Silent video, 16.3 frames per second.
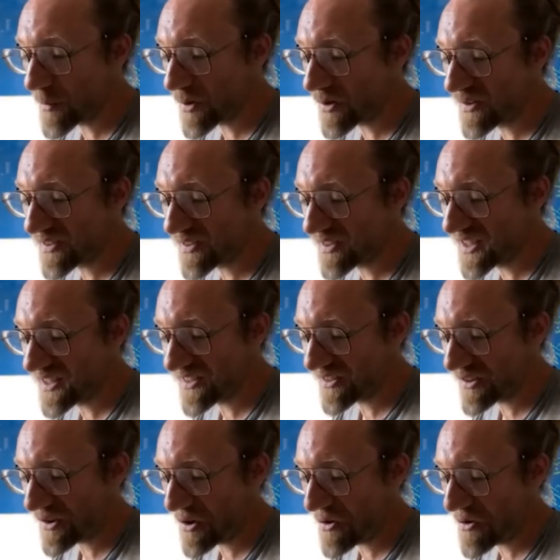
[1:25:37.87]
brilliant. It's
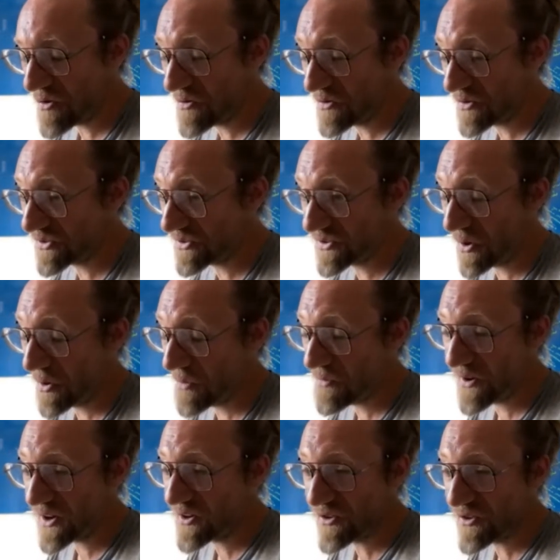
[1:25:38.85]
so
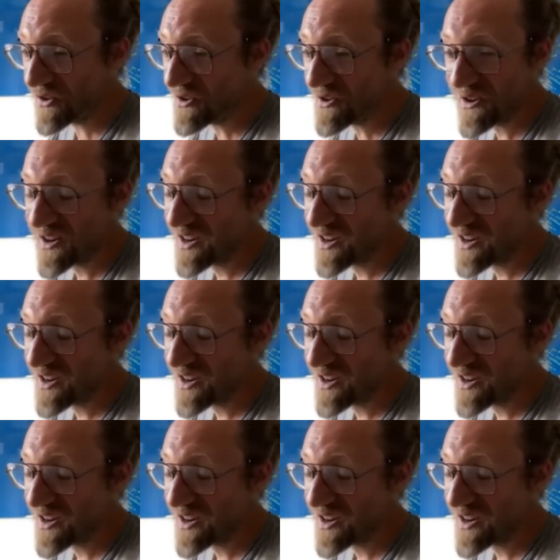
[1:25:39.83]
fucking true.